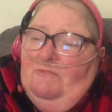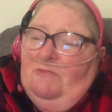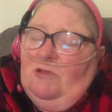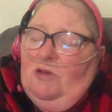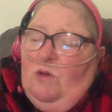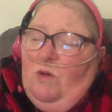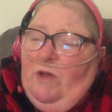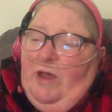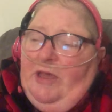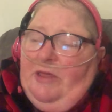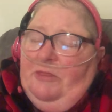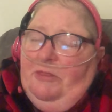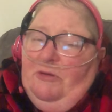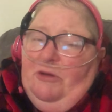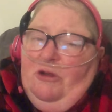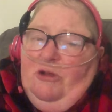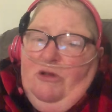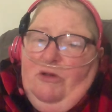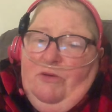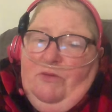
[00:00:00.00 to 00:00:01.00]
going
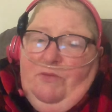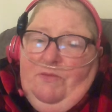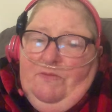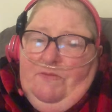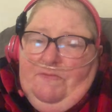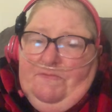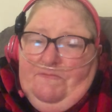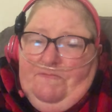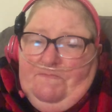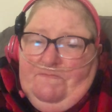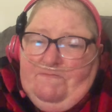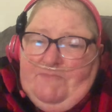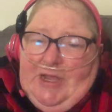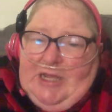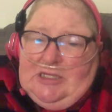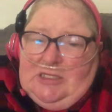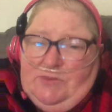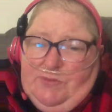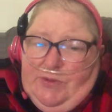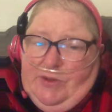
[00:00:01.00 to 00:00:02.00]
through
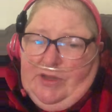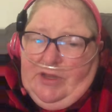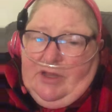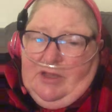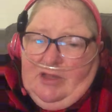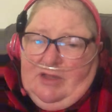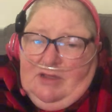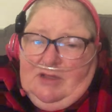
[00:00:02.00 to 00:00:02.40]
Facebook,